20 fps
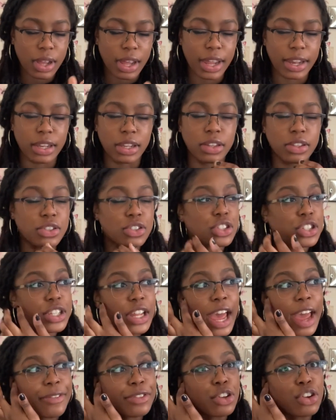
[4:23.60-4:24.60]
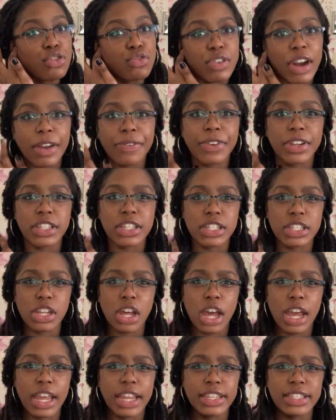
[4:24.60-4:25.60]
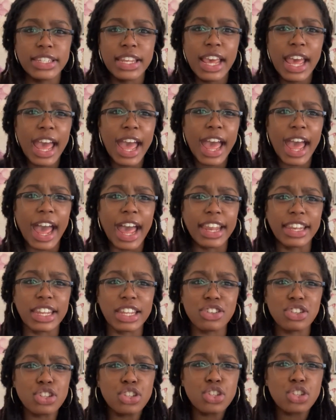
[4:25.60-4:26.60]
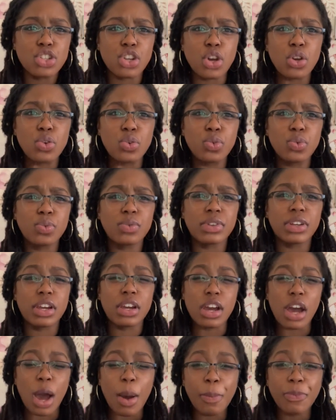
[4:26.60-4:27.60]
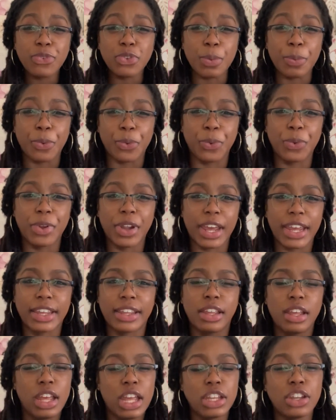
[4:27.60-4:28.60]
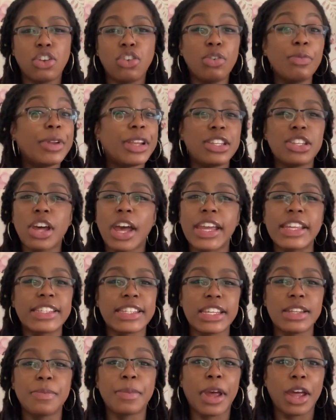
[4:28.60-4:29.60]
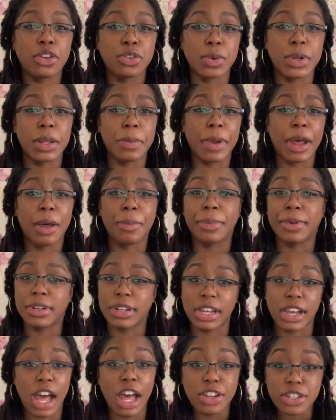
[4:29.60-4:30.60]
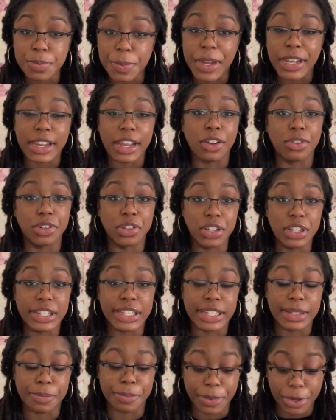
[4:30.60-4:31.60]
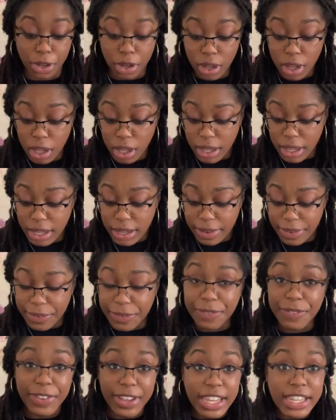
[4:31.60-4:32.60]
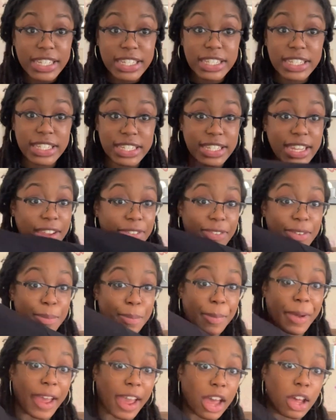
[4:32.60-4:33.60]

and they just have the graphic designs, and they're just so comfortable. Like, they're normally £19, £20, but like, I'll spend that on a hoodie. But this £7,